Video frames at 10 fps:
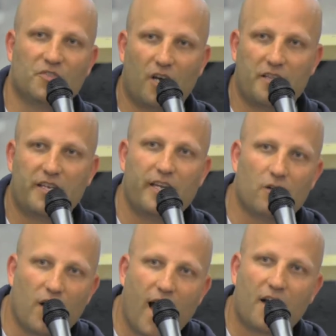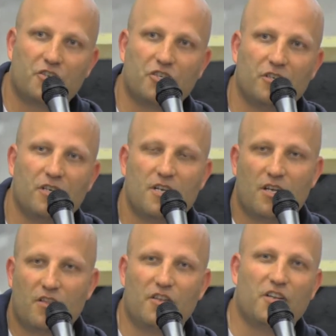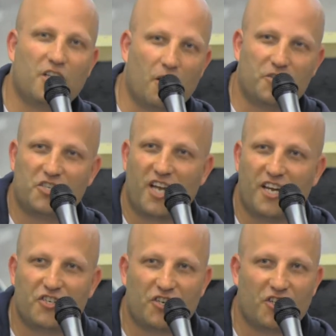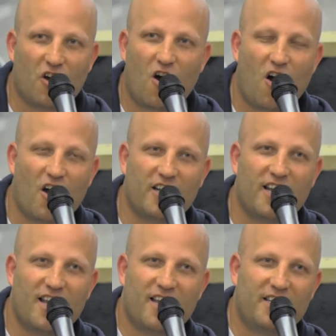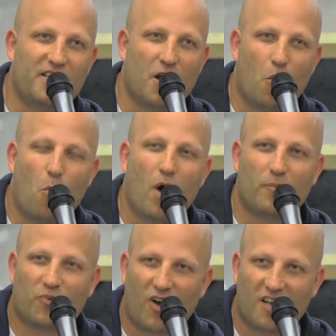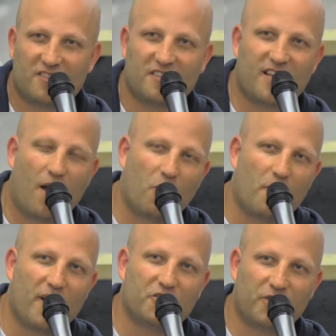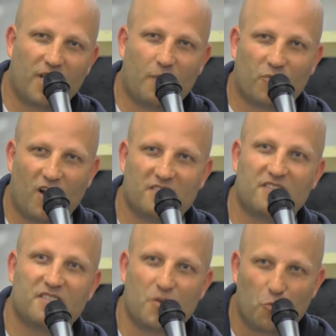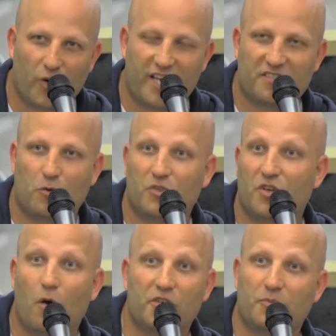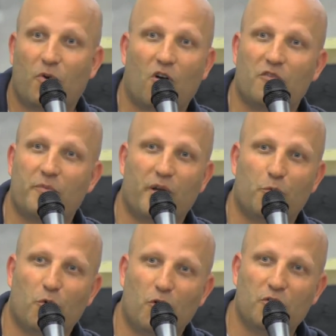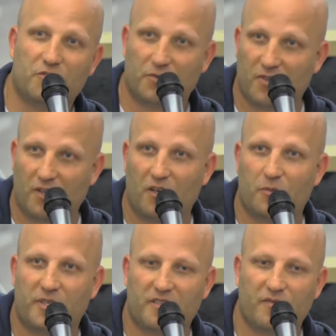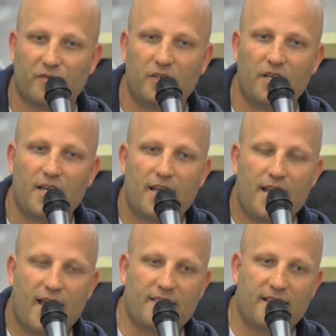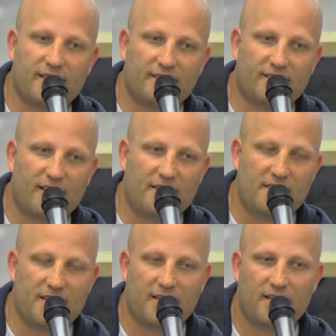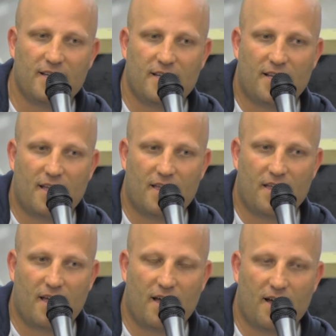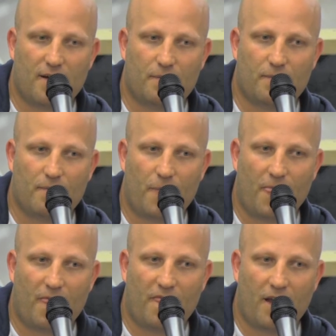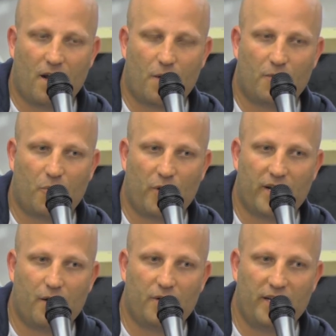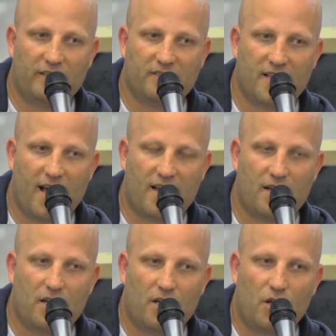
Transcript: side, the interaction, the negotiation on you know what process, how we're measuring that process, the risk was always part of my role, so it was a little bit different. And then the second thing uh, um, that I would point out is that